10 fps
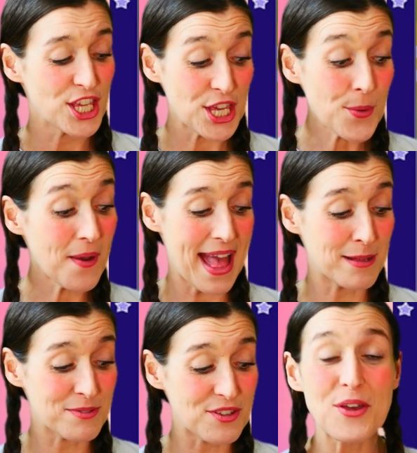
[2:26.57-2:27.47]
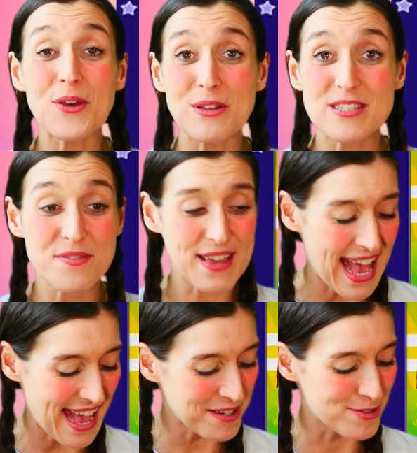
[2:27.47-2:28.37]
You helped a herd of
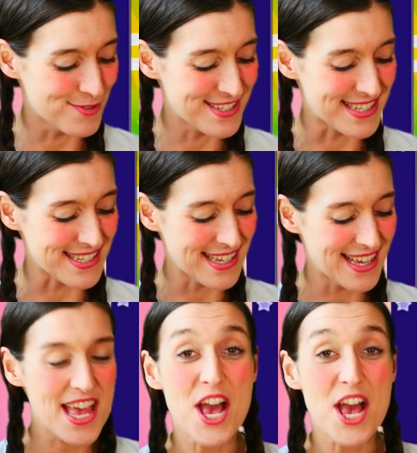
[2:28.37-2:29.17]
cows.